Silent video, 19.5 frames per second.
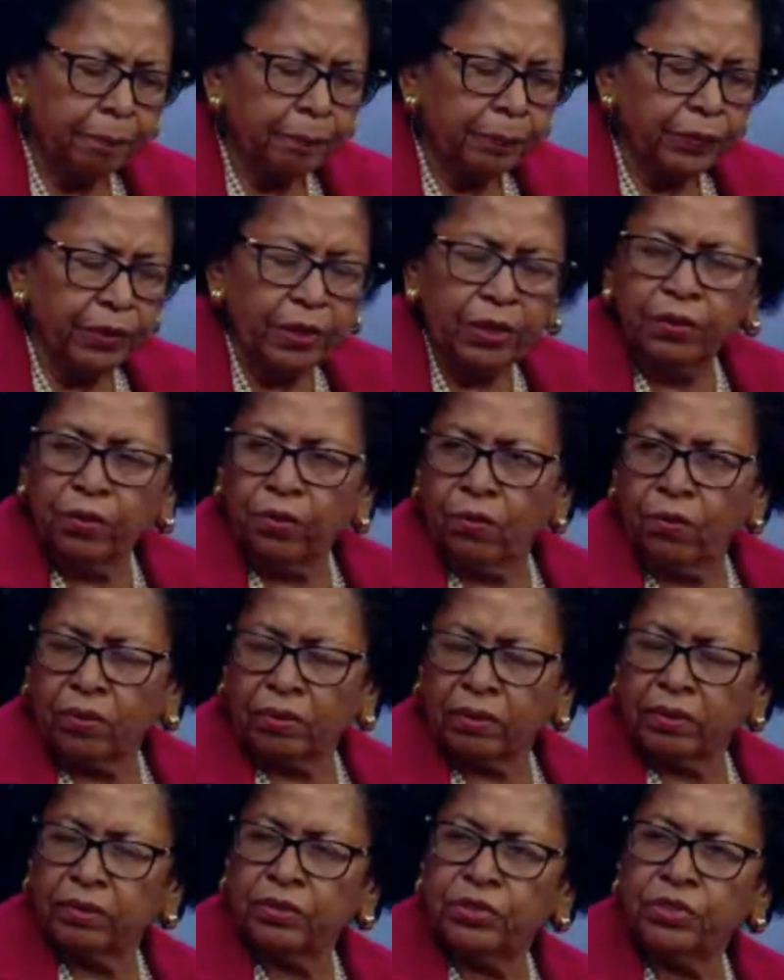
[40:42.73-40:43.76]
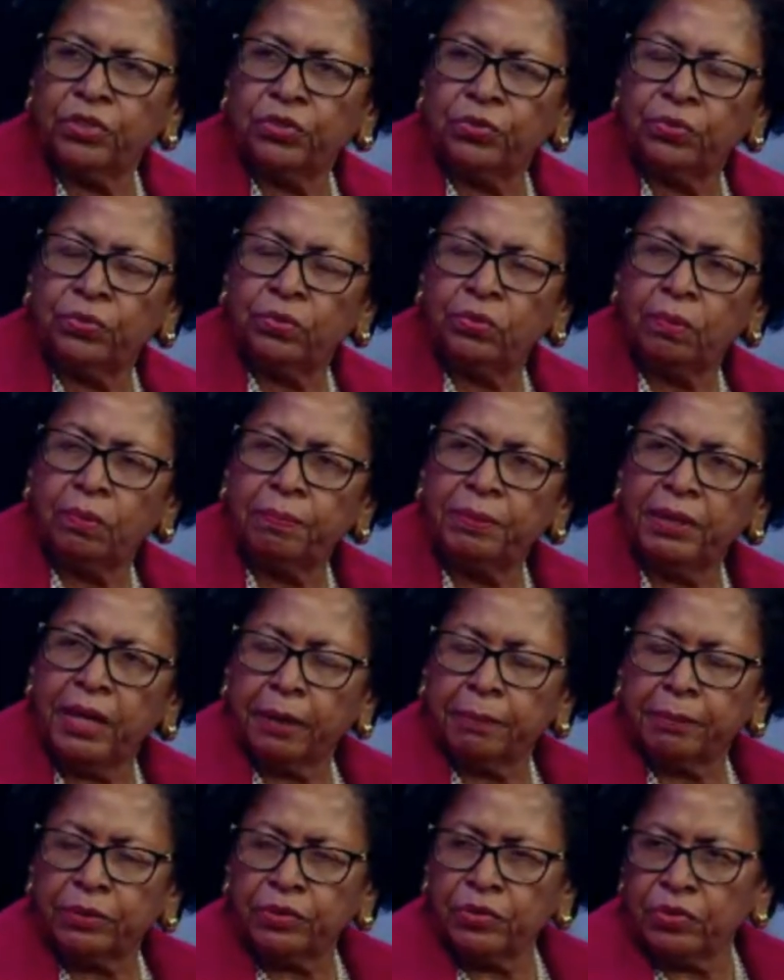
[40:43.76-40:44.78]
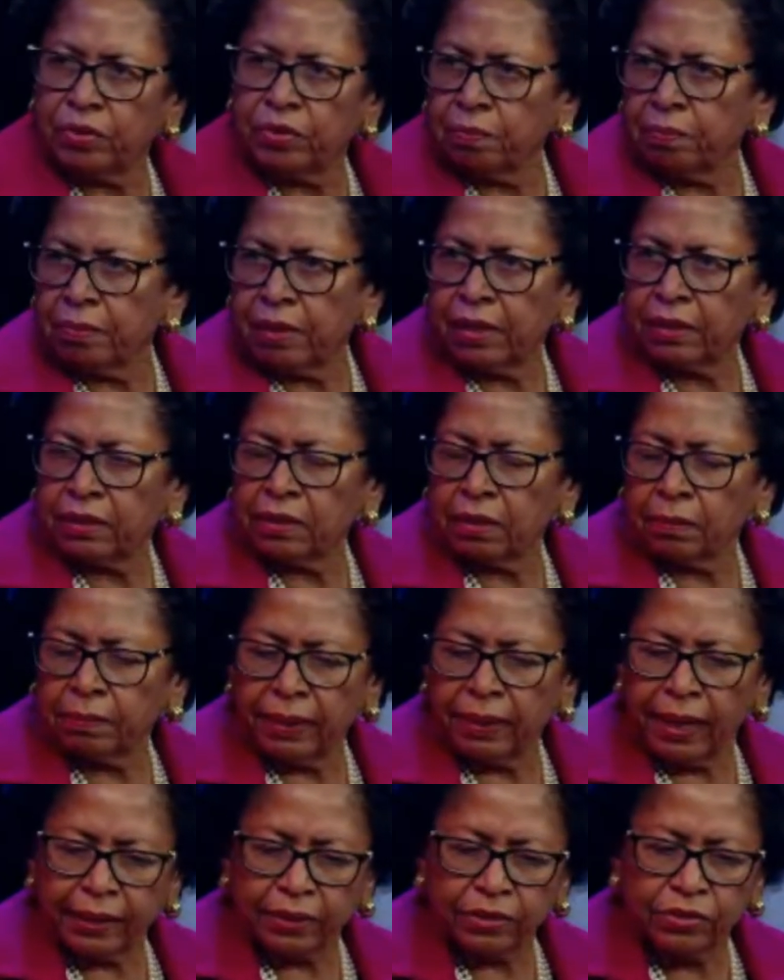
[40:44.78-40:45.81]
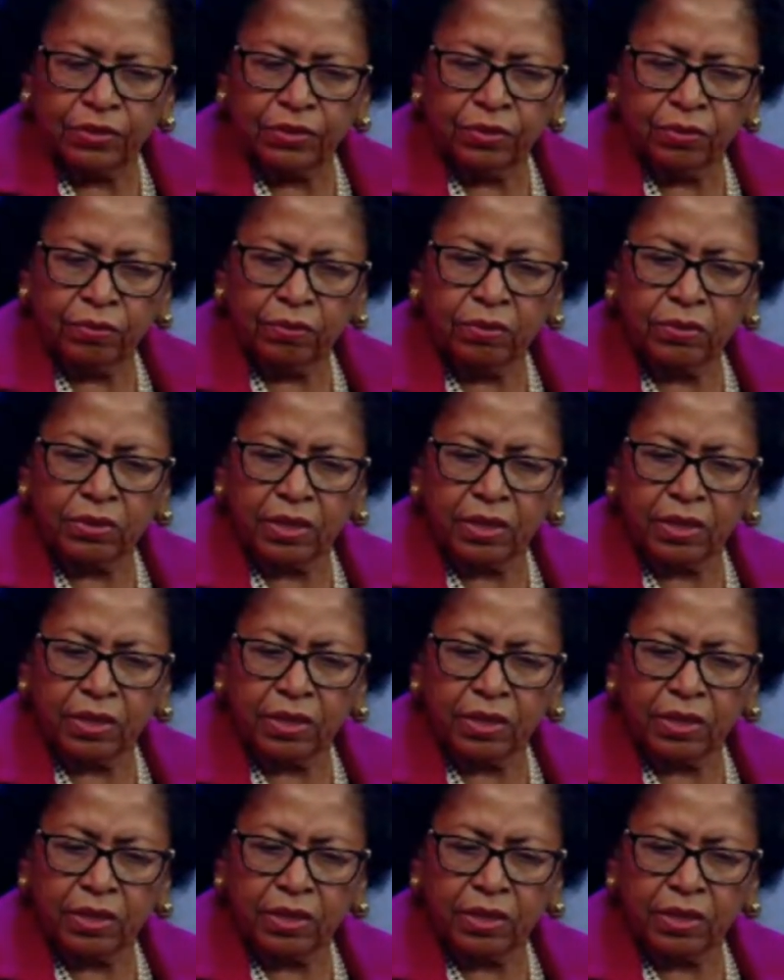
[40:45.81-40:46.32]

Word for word: in order to be able to admit Black students.